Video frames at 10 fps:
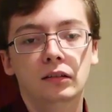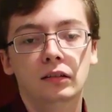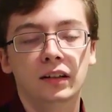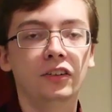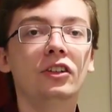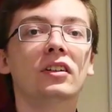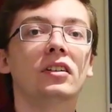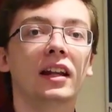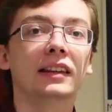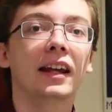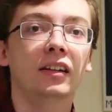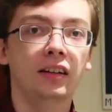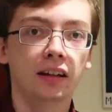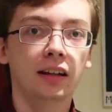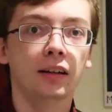Let's just let that
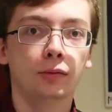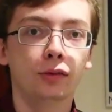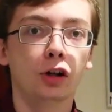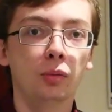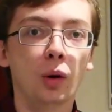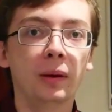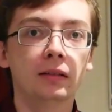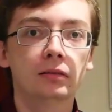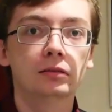sink in for a moment.